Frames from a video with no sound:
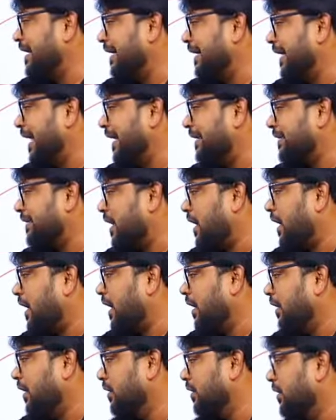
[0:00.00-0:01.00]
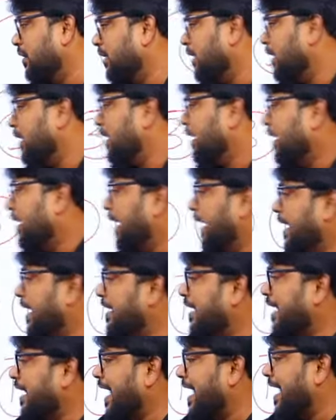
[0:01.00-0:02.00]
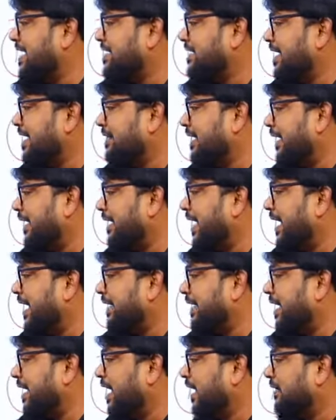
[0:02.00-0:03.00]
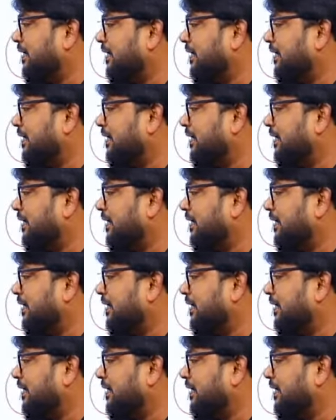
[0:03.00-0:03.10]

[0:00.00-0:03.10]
data, analyzing the data,